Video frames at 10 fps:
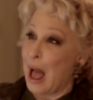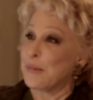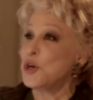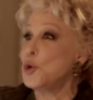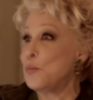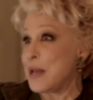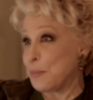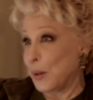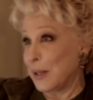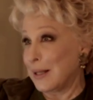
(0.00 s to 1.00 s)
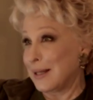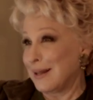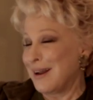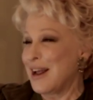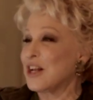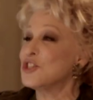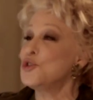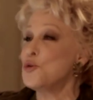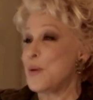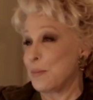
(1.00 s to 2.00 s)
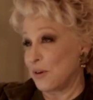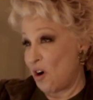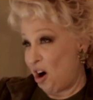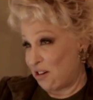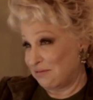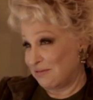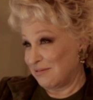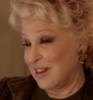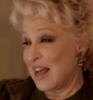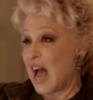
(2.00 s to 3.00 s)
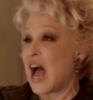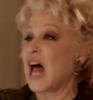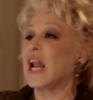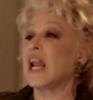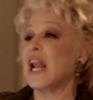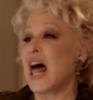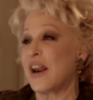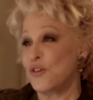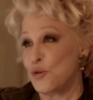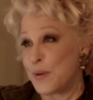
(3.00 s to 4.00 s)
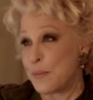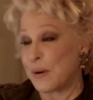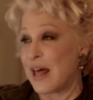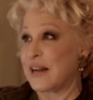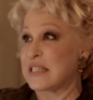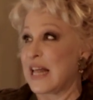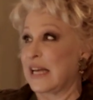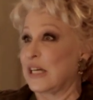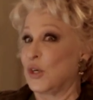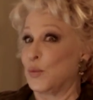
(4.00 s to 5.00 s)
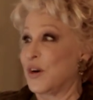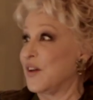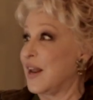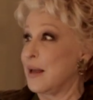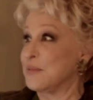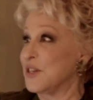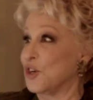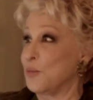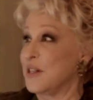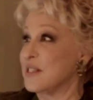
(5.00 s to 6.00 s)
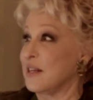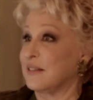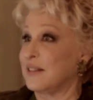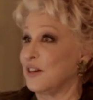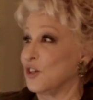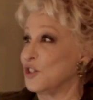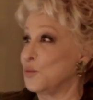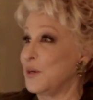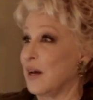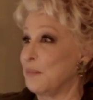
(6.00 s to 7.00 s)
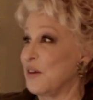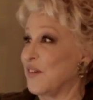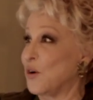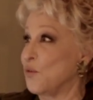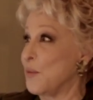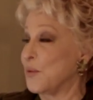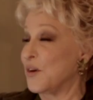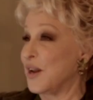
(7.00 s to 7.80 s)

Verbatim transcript: How many new people? Because new people are hard. A lot a lot of new people and it's like oh what are their names they're going to be insulted they're going to tweet on me if i don't remember their